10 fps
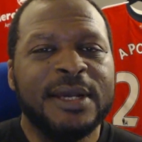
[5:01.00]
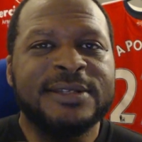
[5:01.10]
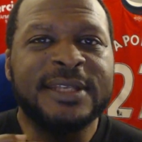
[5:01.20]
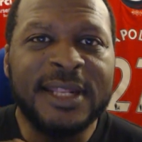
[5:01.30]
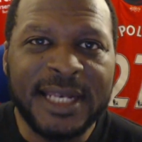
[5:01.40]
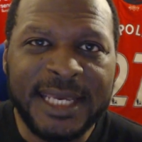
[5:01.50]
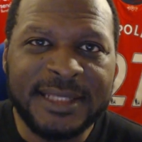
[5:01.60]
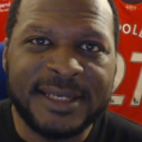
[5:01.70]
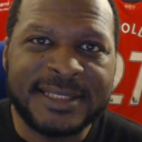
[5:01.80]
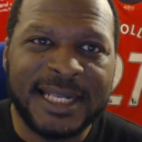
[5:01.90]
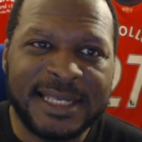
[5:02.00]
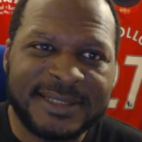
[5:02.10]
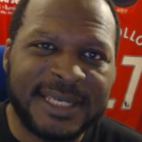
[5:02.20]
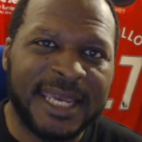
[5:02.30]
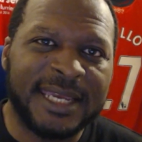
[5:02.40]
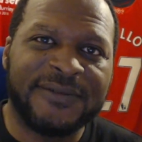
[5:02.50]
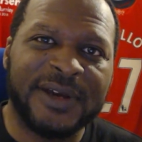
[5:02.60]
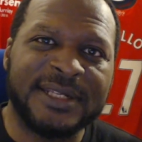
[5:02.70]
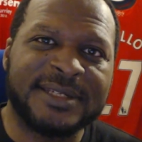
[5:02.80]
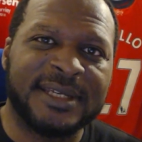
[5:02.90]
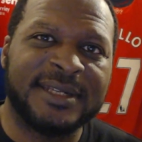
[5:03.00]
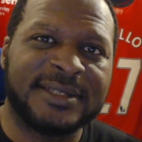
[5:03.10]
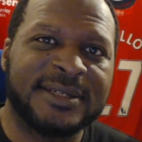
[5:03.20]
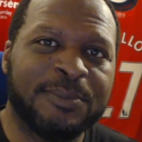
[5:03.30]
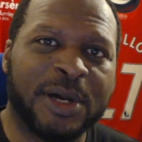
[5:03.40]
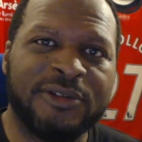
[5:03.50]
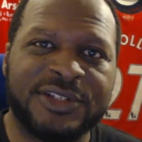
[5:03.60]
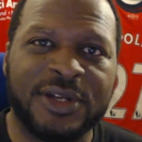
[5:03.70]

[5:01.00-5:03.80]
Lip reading: So the leaders, let's take, for instance, Boris